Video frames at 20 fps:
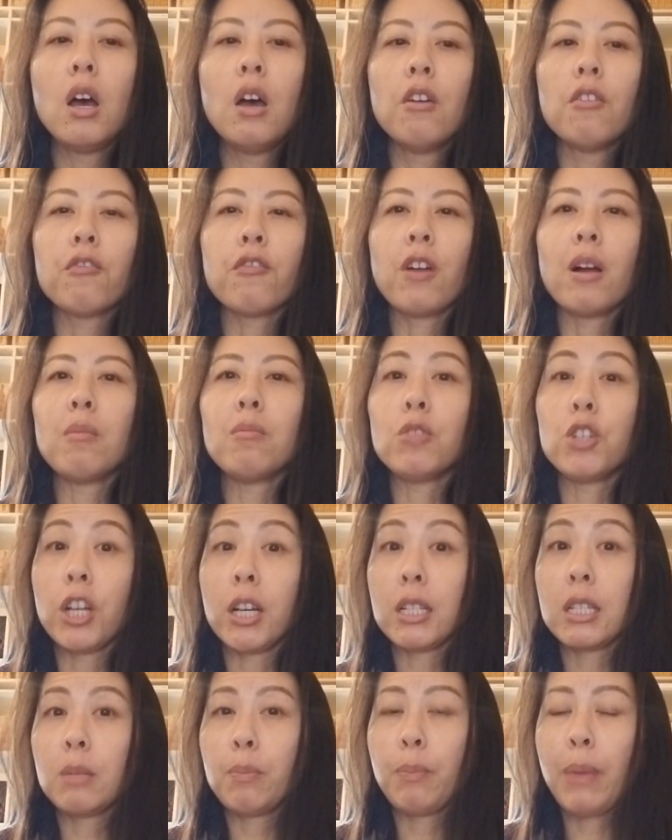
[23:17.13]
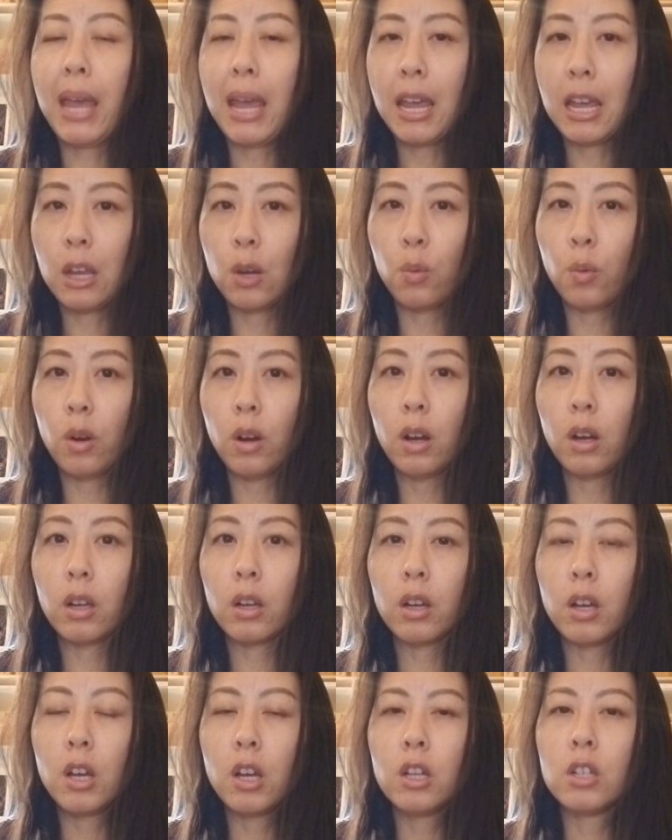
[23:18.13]
from just paid
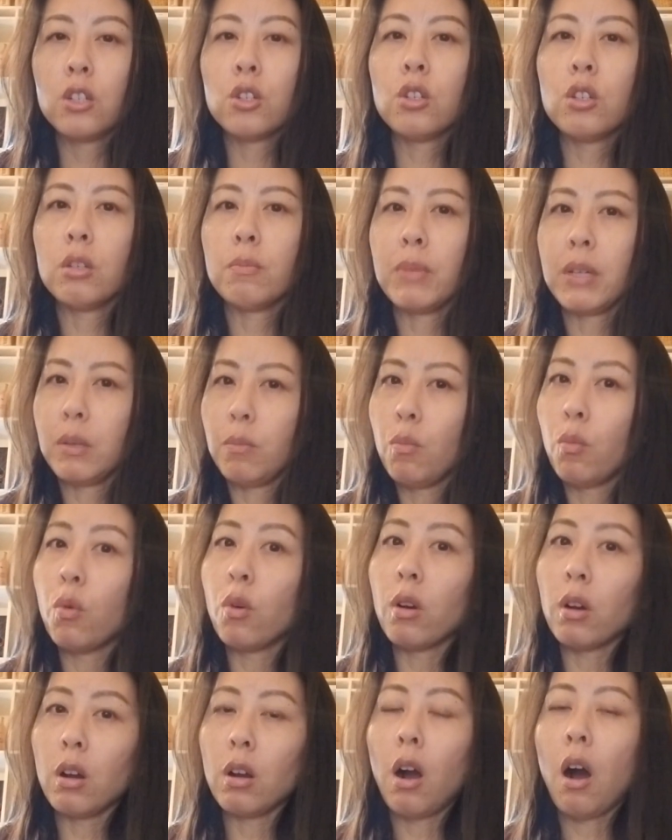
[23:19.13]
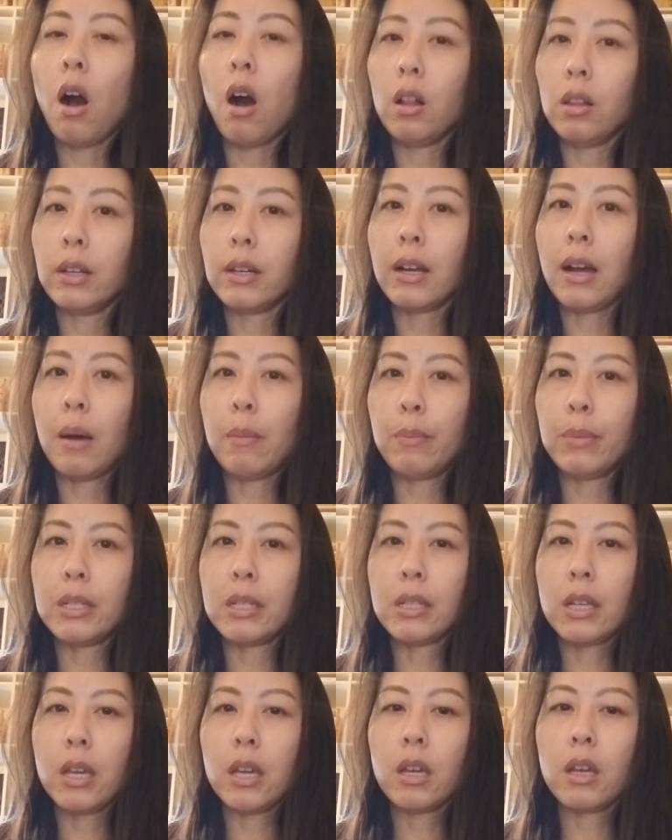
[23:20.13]
work to be more
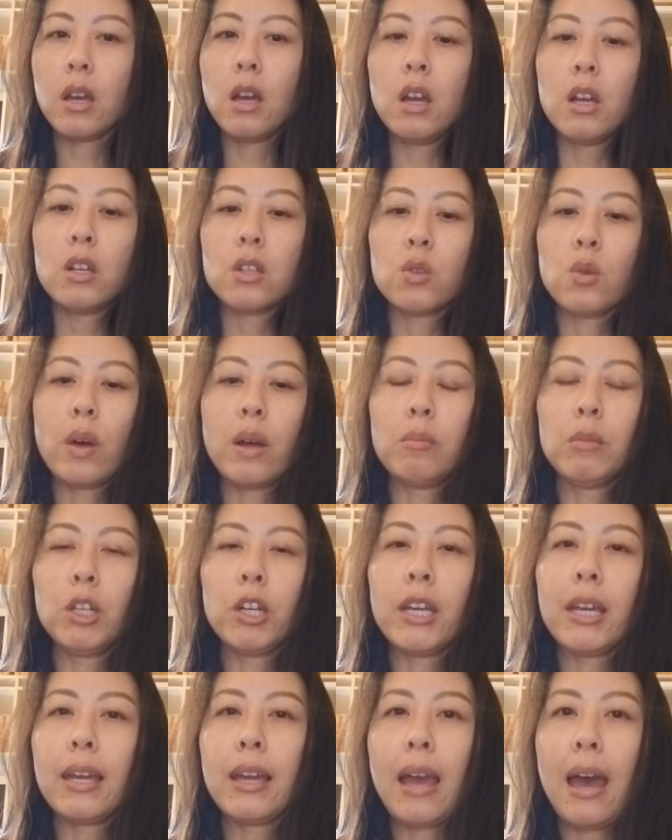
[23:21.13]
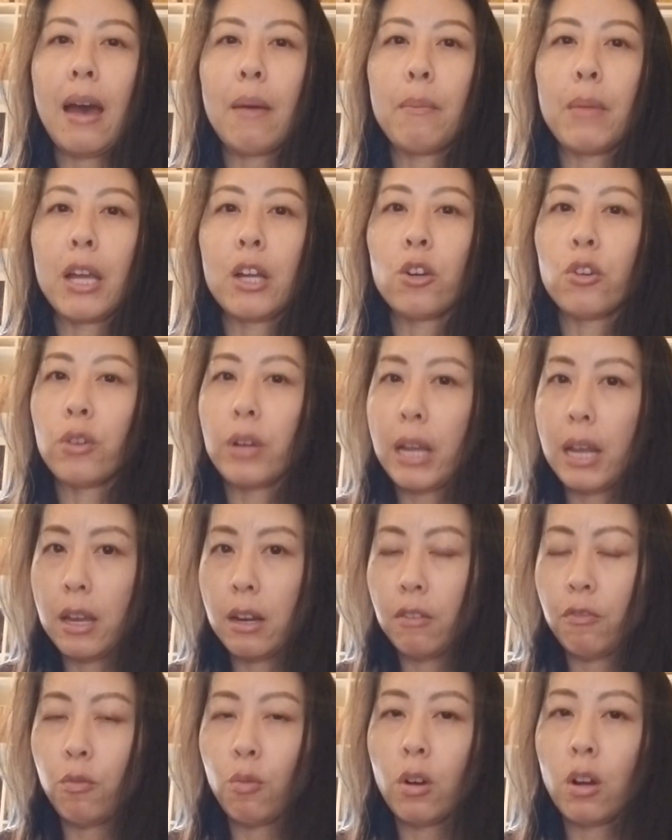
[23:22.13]
all-encompassing. So I'm looking at my
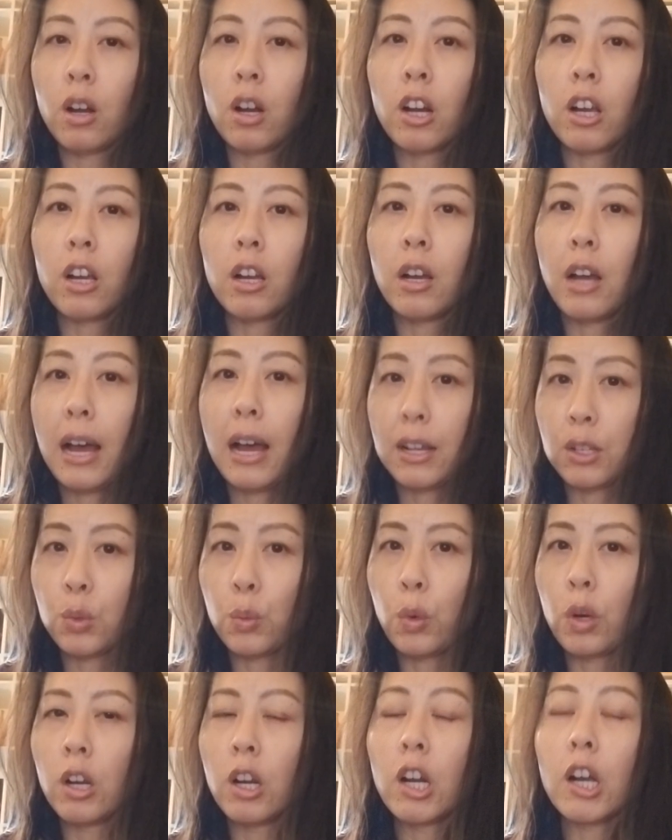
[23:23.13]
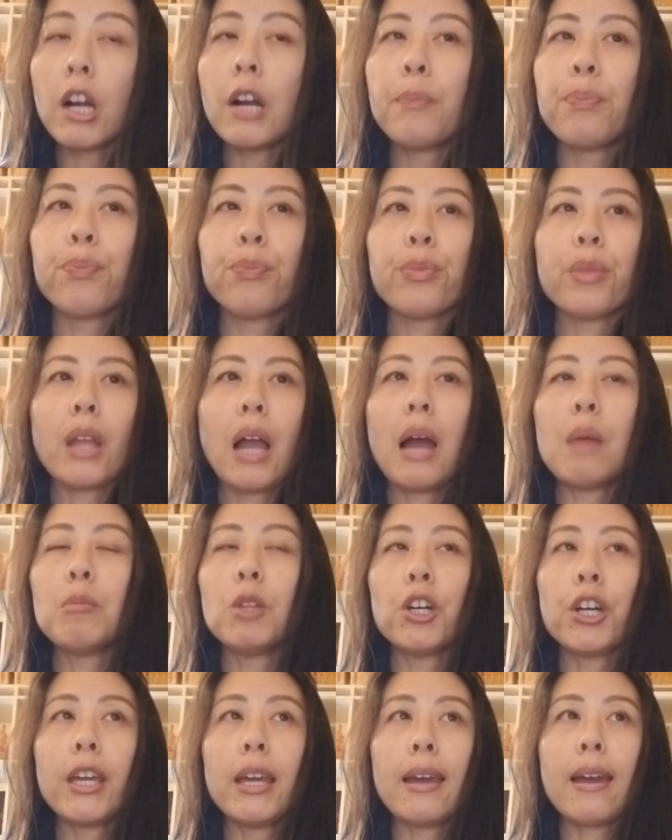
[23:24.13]
creative work as work. I'm
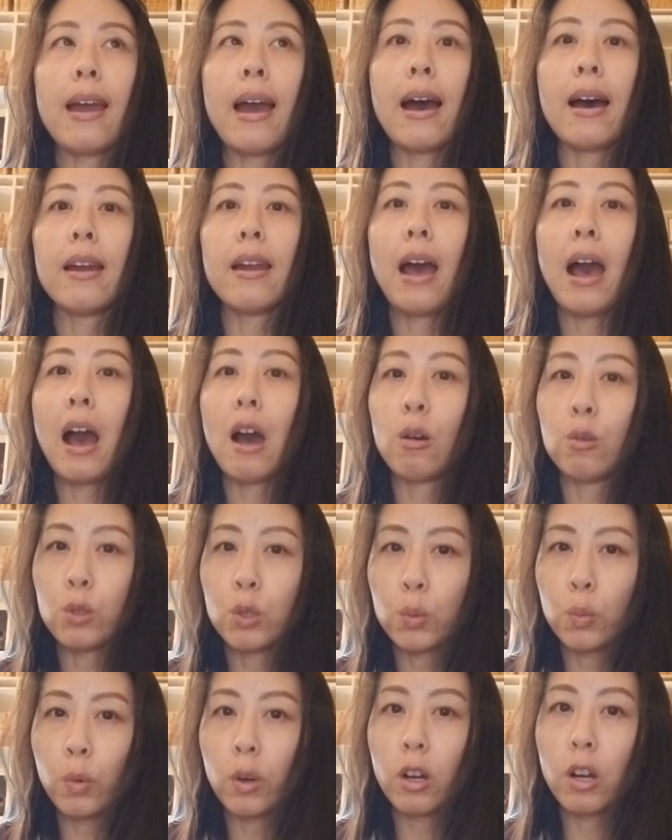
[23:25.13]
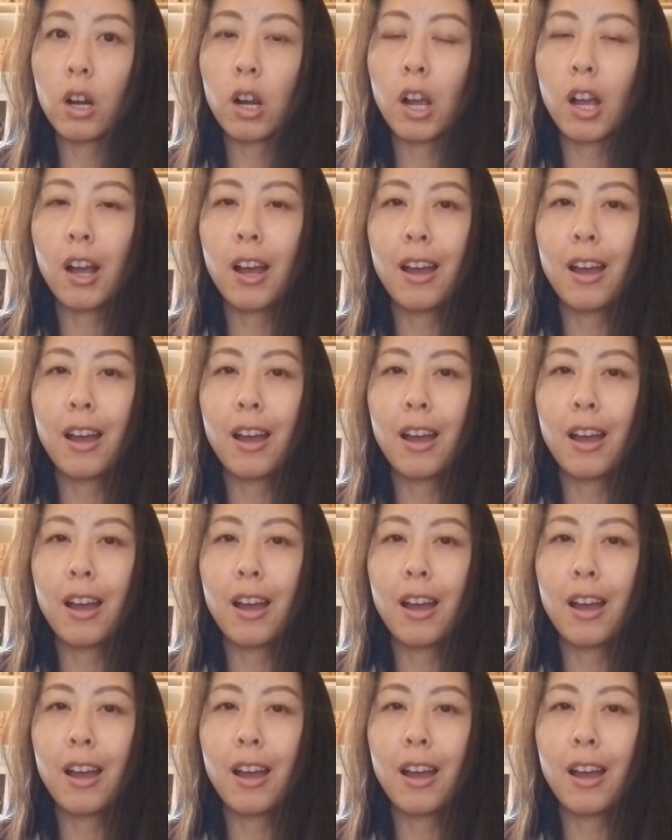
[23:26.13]
looking at housework